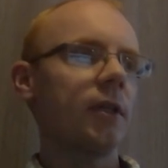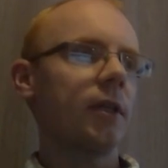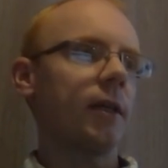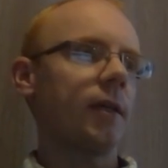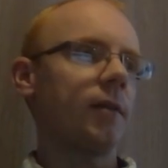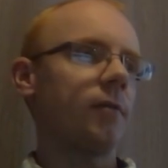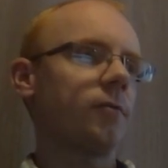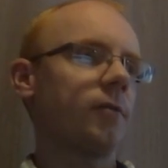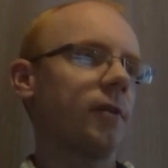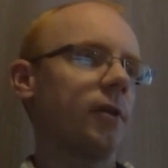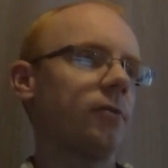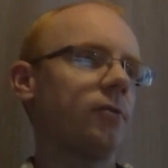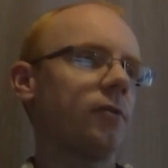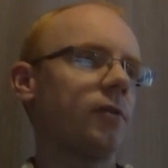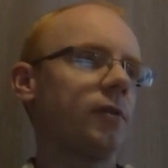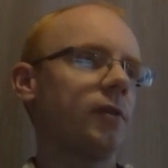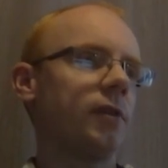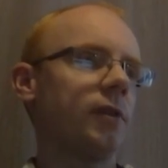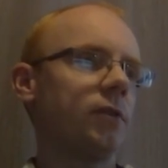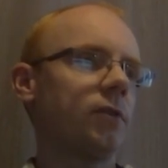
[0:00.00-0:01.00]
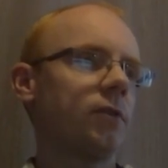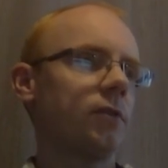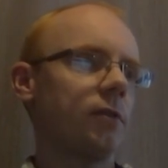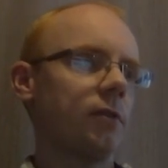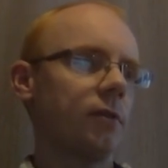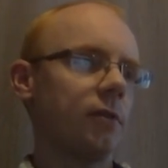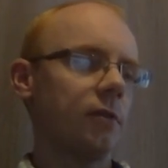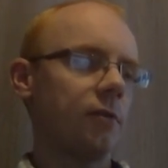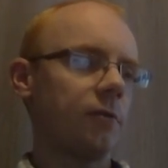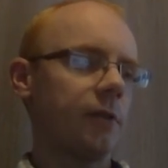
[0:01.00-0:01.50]
and found this
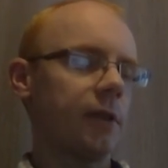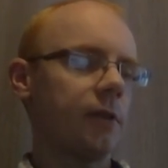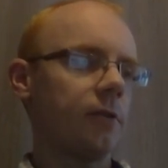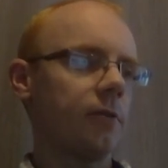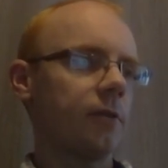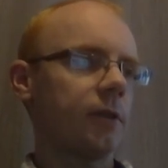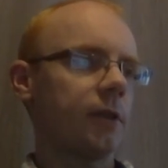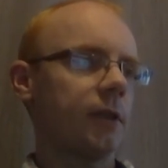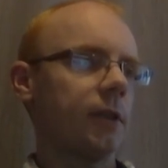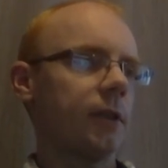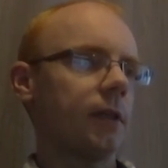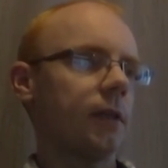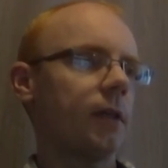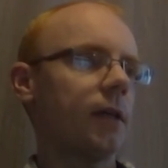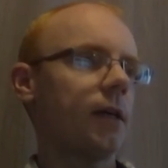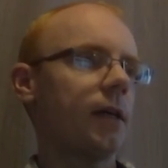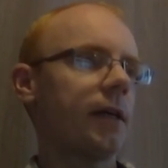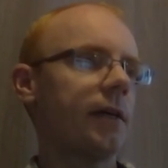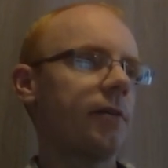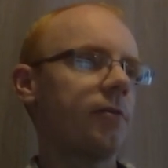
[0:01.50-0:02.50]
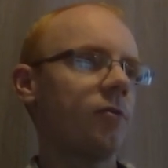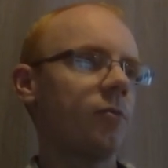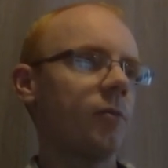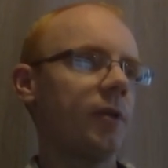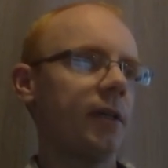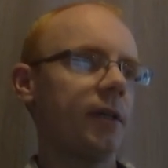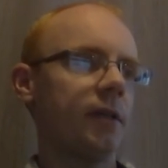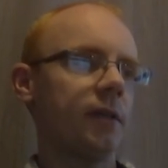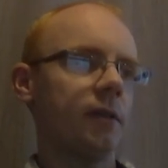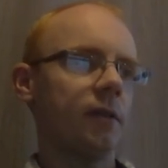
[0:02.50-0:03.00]
great looking Iron
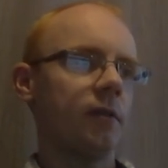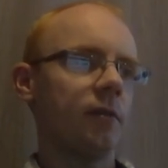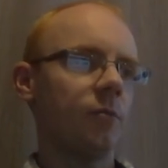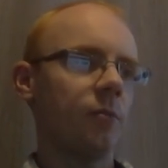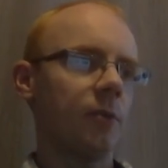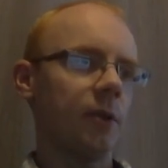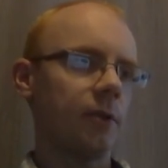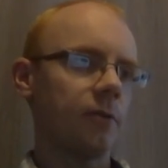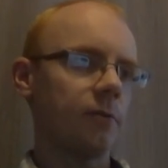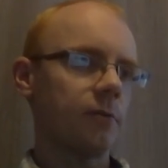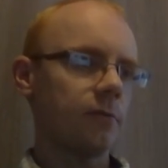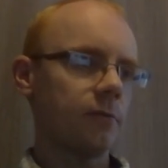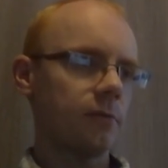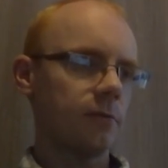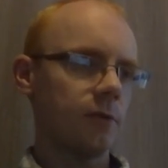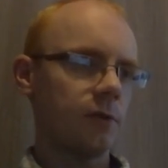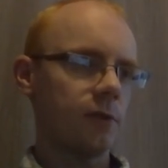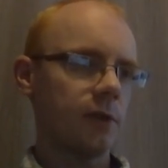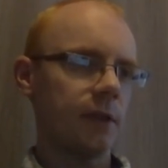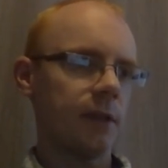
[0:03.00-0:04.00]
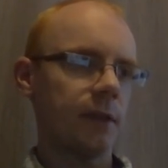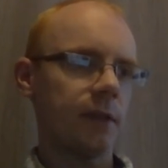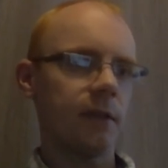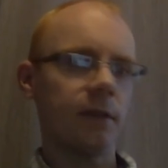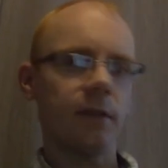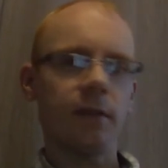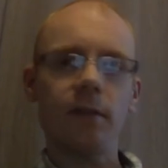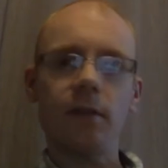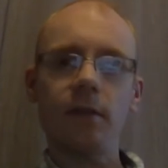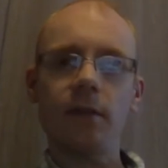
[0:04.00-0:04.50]
Man model which you
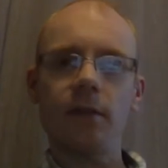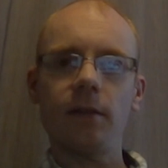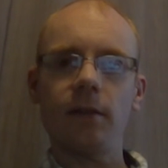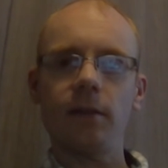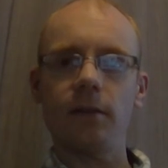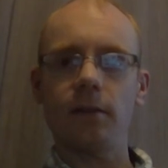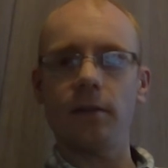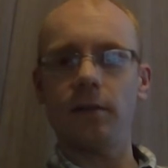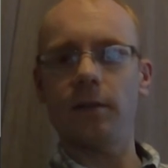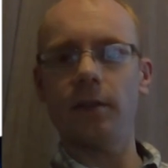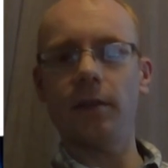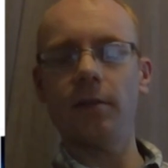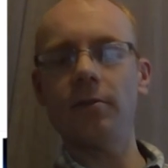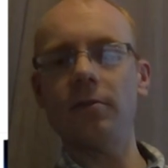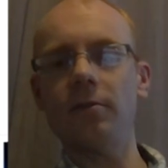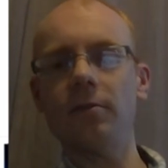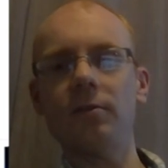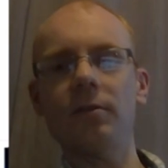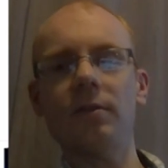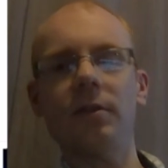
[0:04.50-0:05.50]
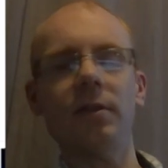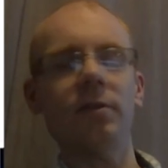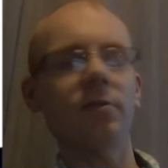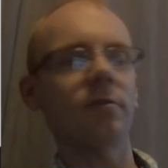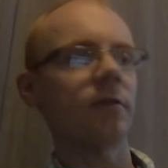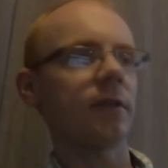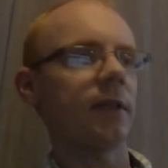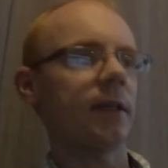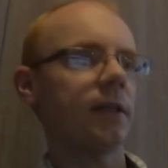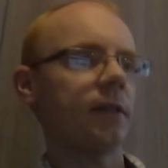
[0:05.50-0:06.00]
can uh, download and
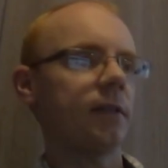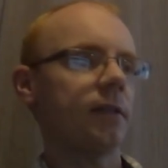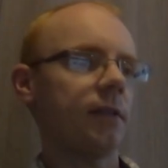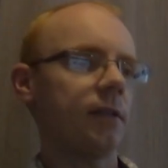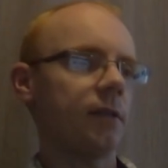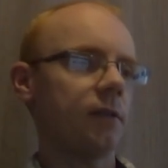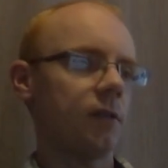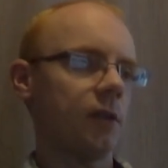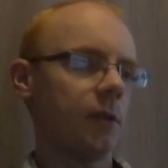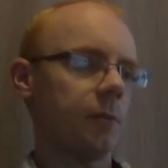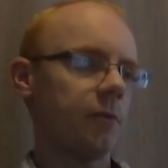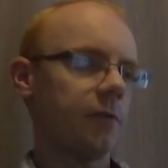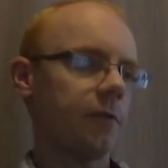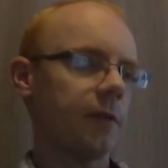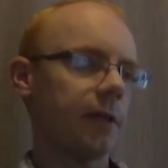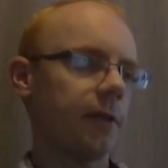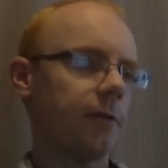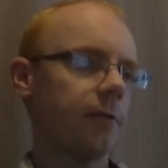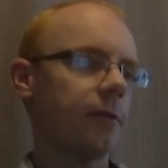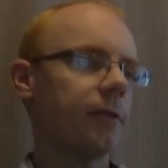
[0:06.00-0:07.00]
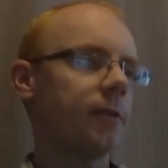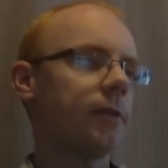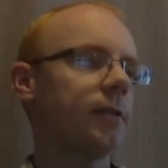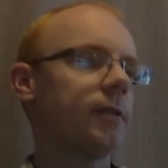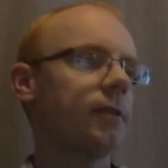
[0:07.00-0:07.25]
you'll get it in a zipped file.